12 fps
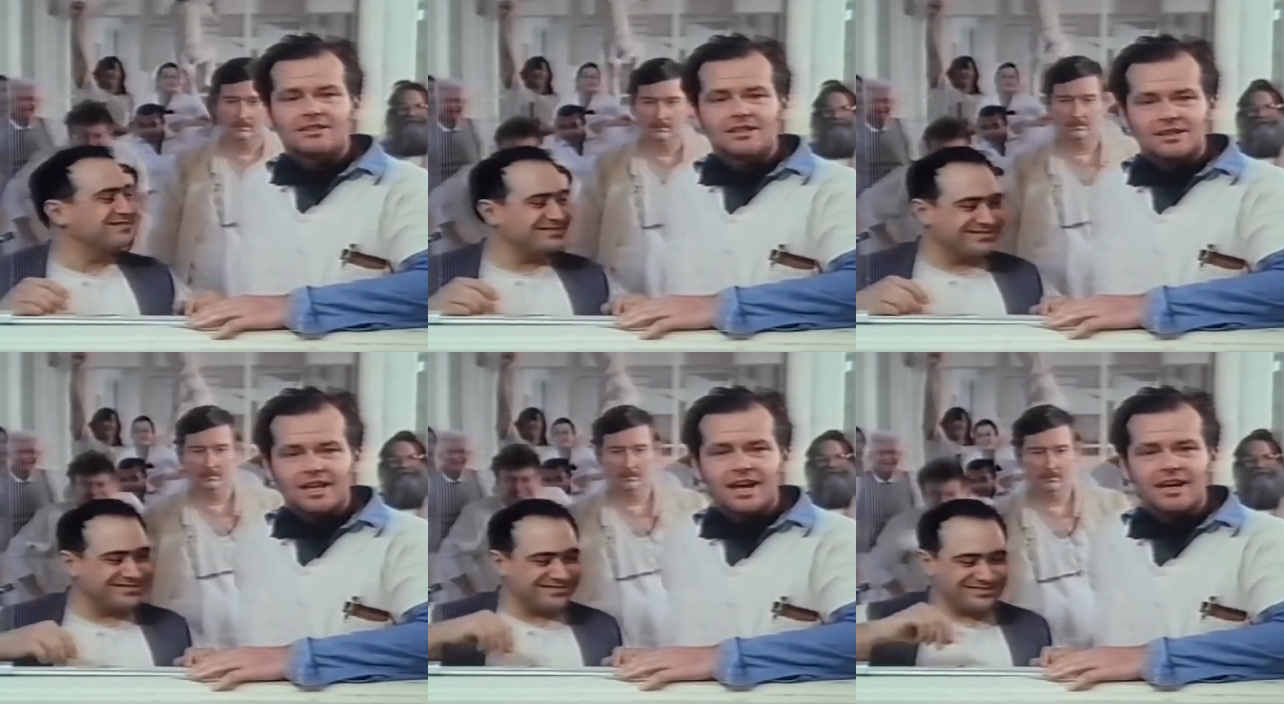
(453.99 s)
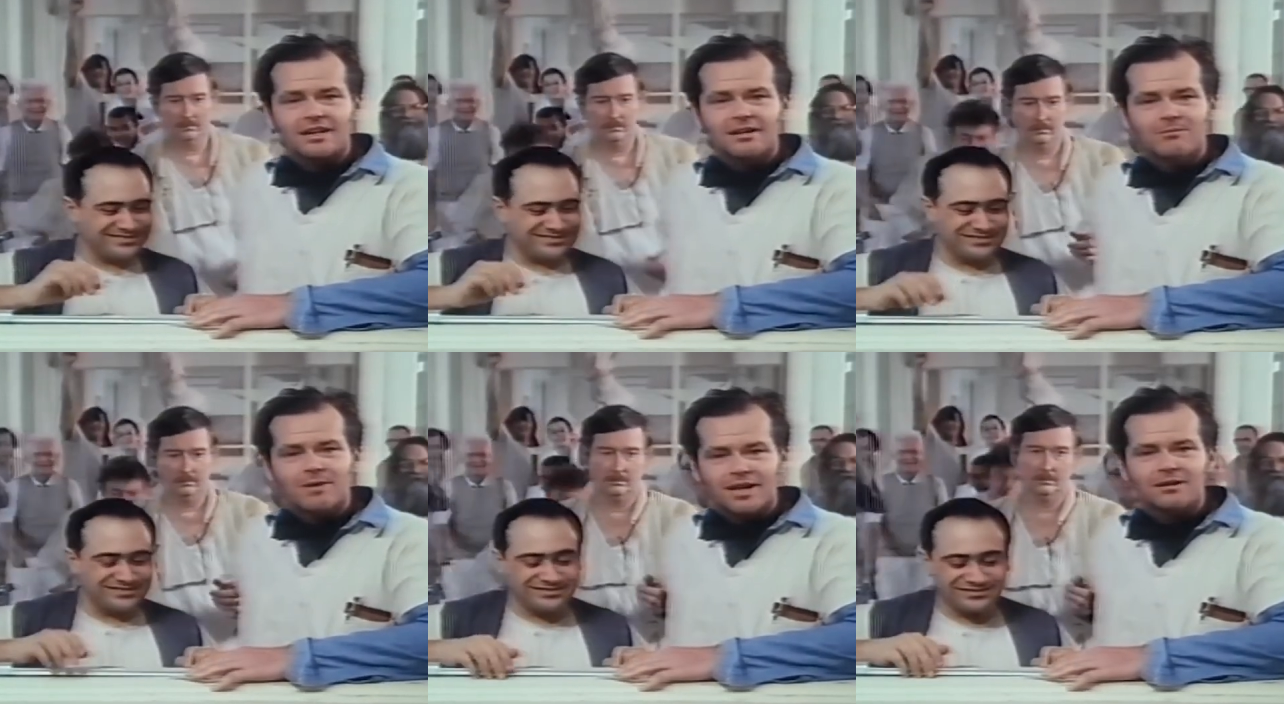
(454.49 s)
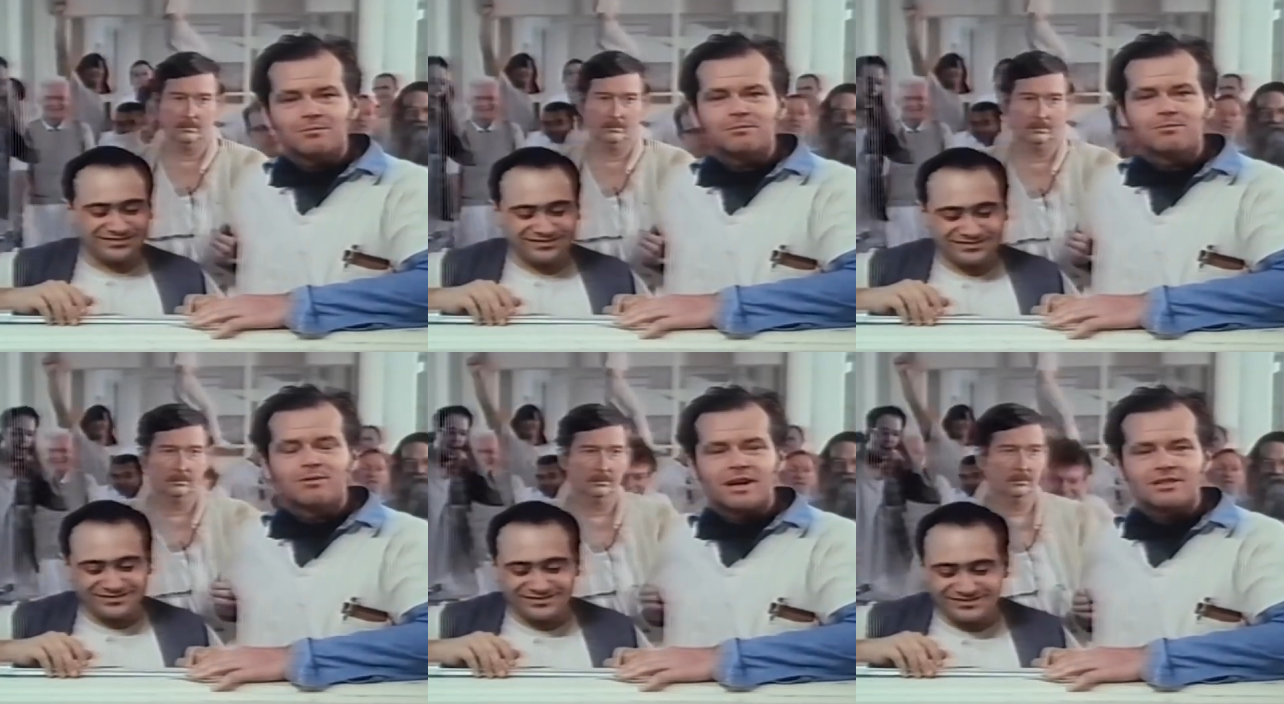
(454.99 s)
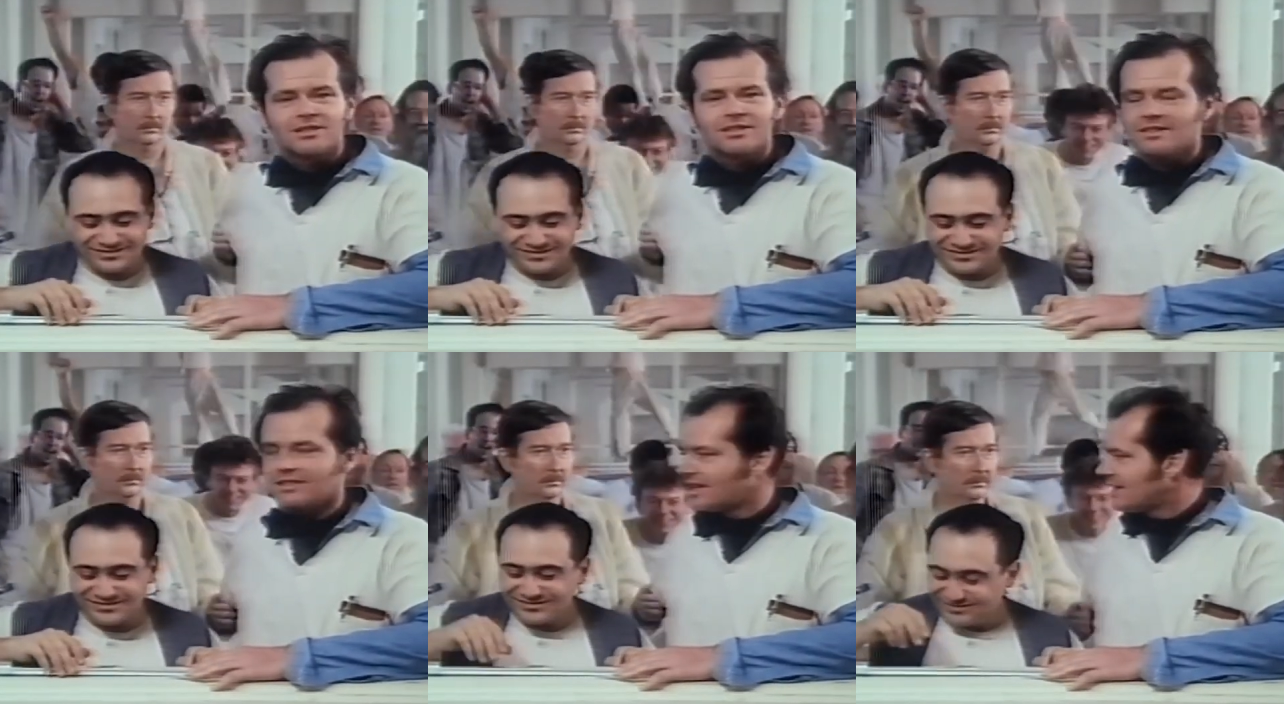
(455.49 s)
Speaker 1: to thank Madam
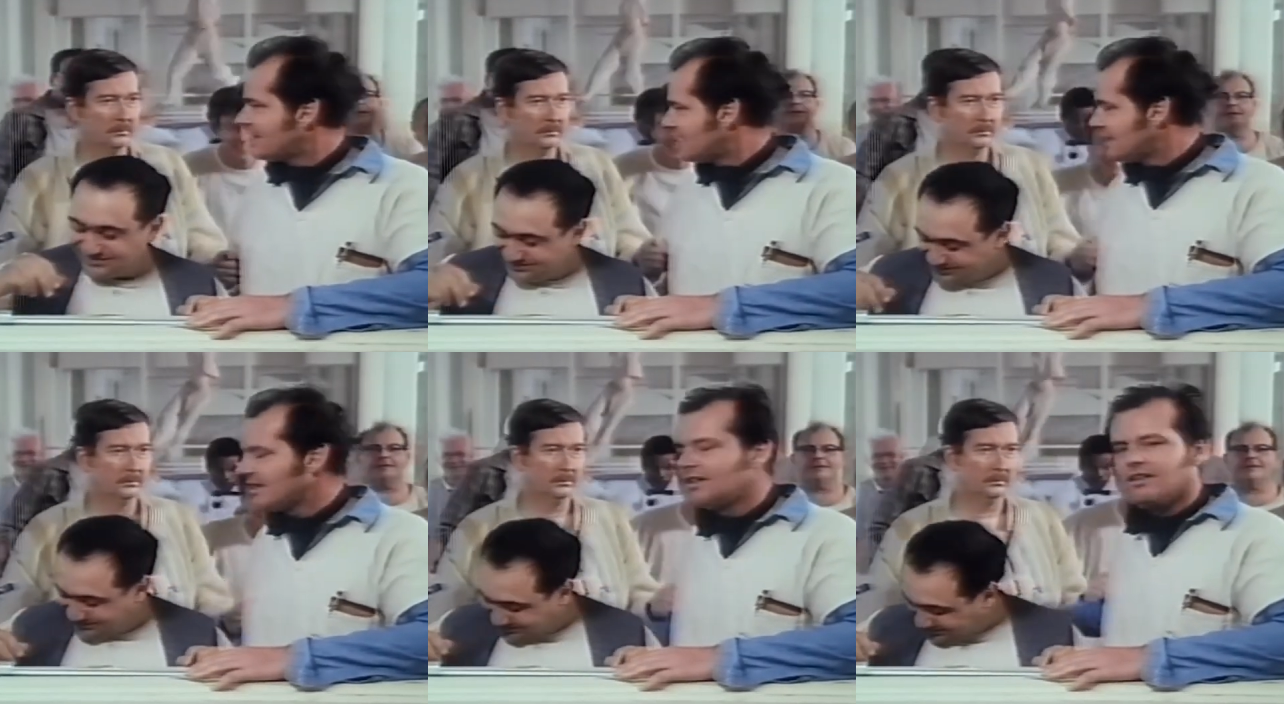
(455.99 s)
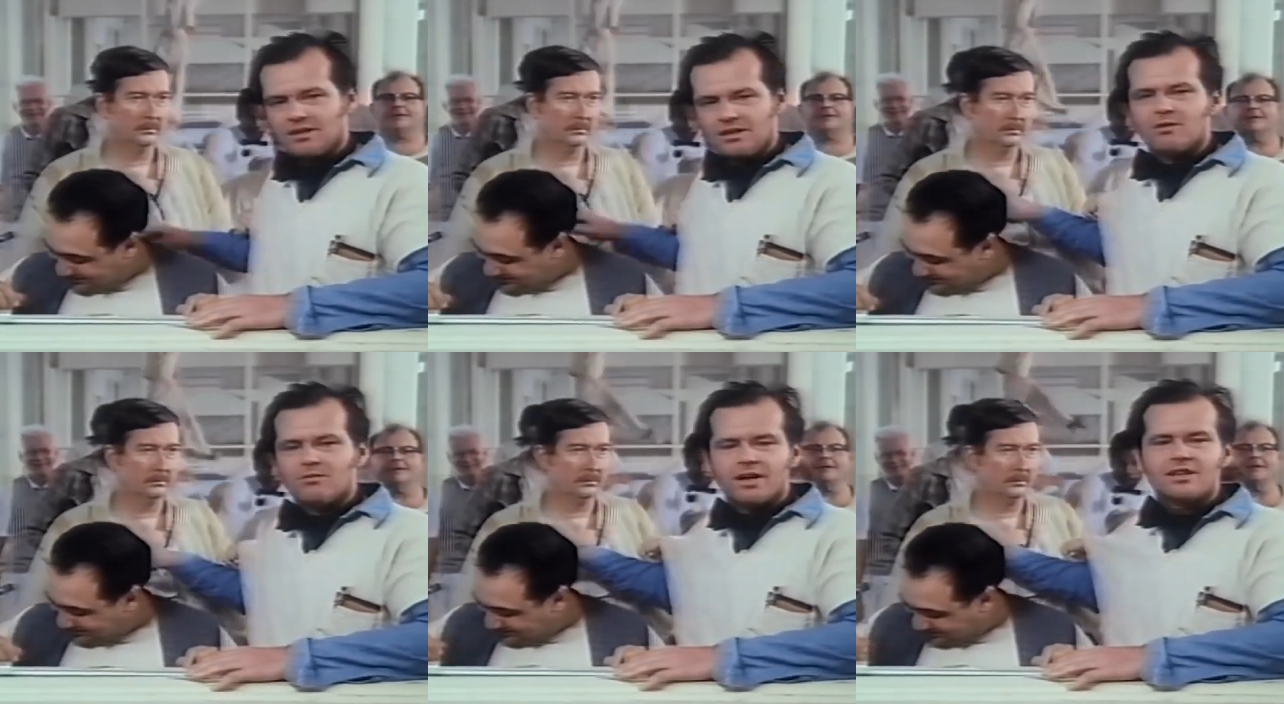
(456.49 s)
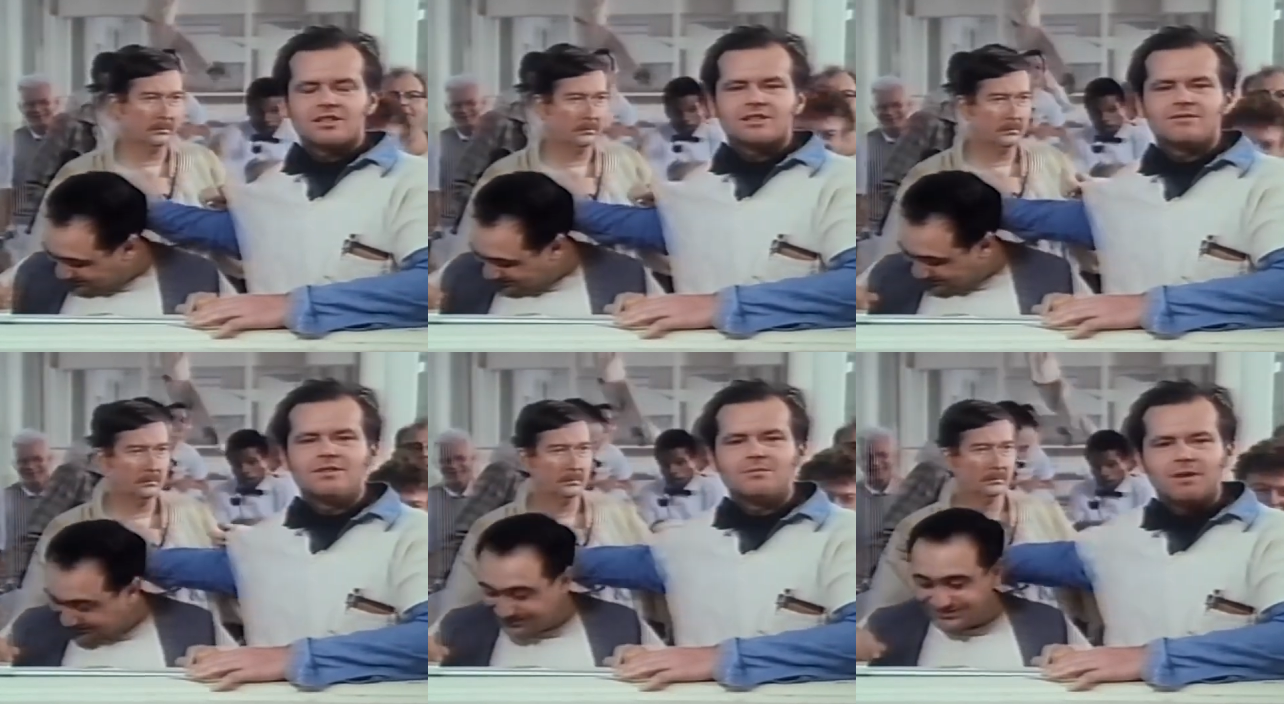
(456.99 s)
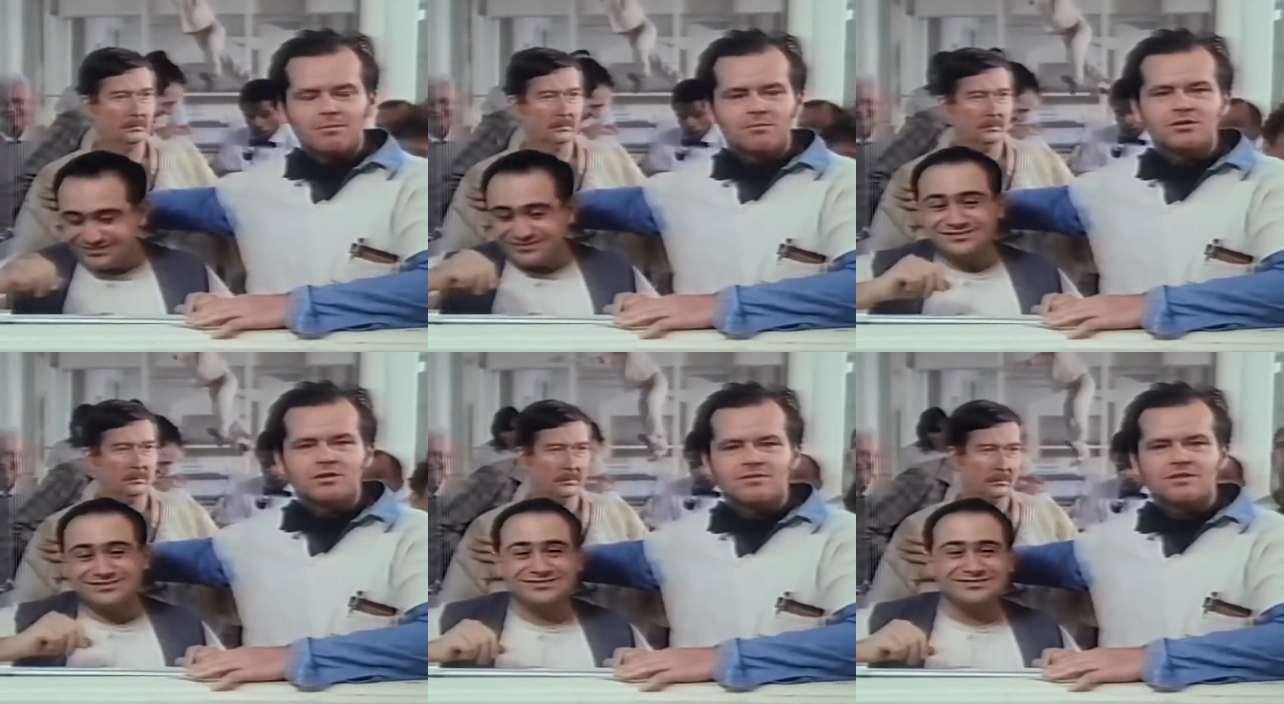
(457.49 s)
President and the rest of the
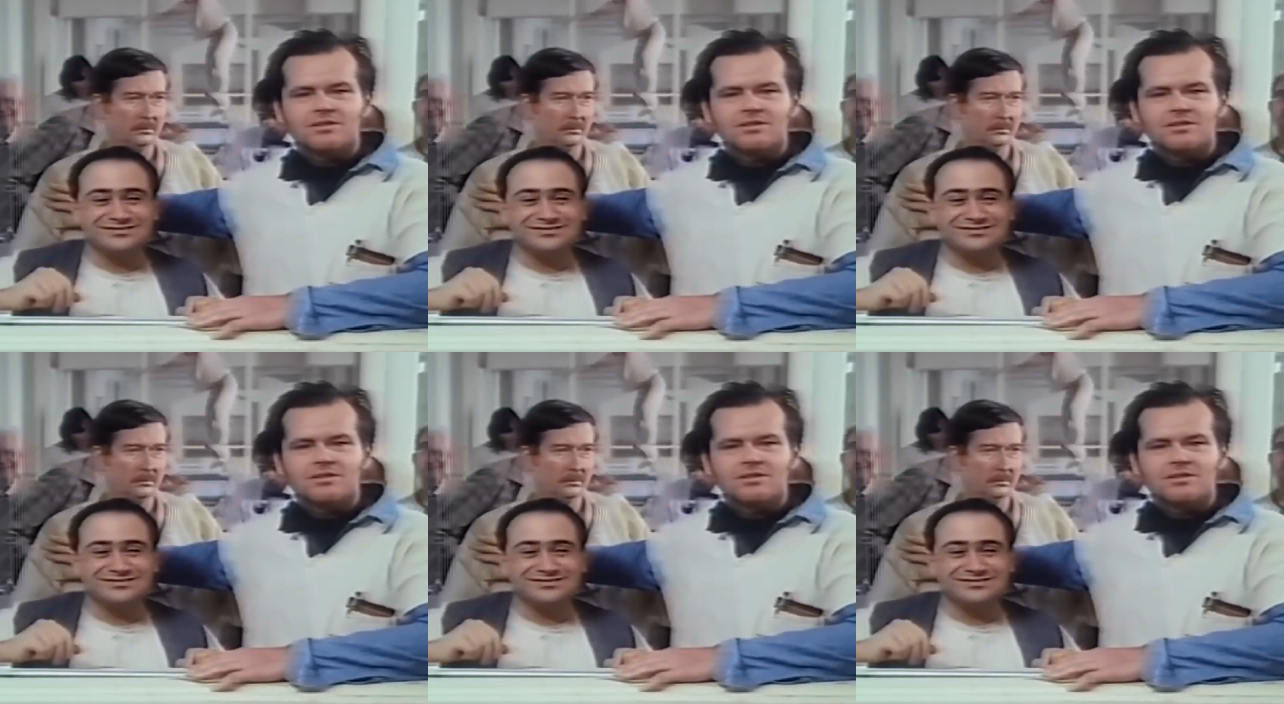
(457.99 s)
members of